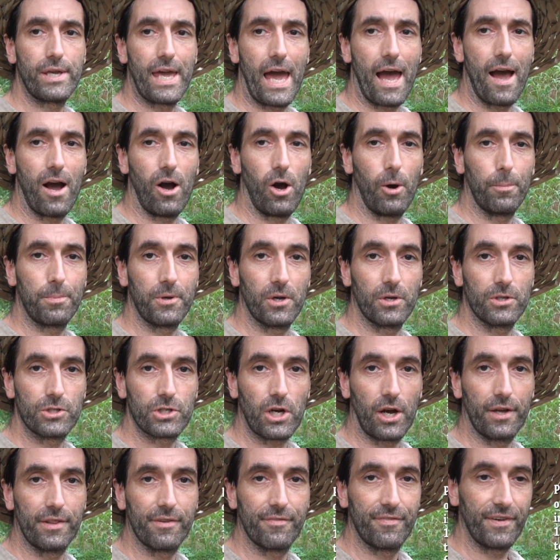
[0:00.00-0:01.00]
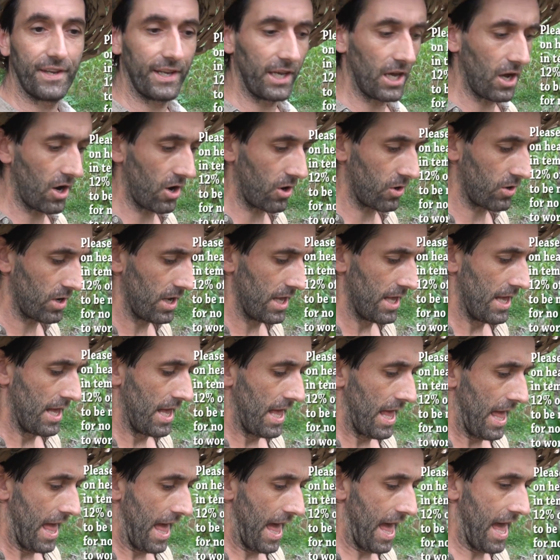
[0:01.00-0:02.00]
yeah, I hope you enjoyed the video.
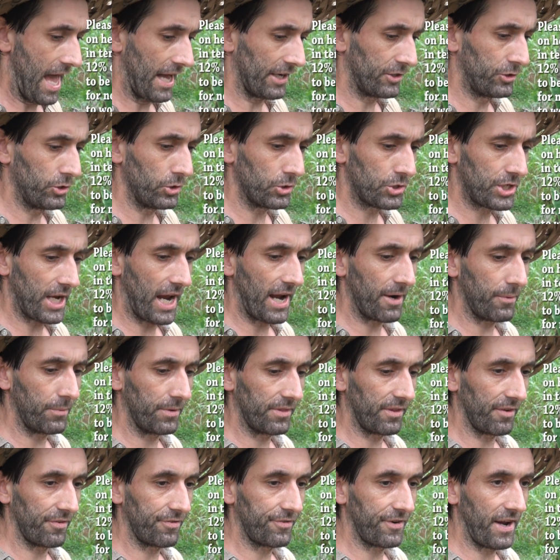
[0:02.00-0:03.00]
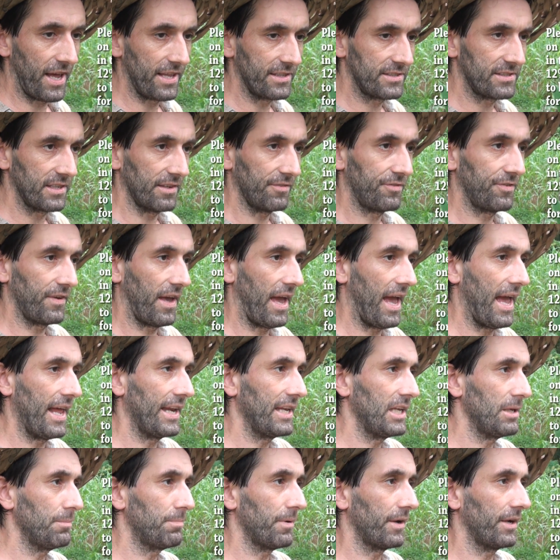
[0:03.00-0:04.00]
Do share with your friends if
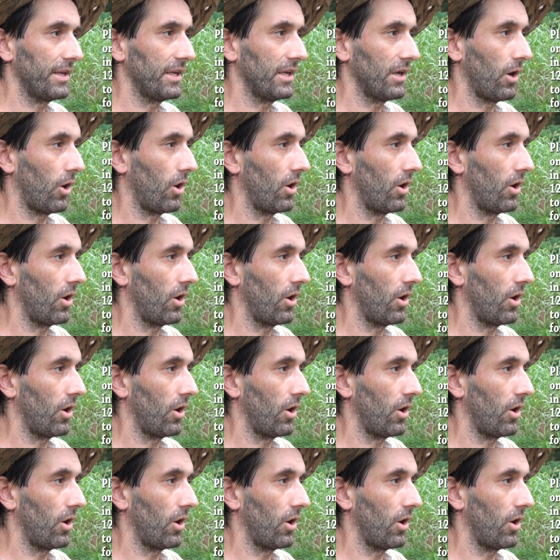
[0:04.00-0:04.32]
anybody,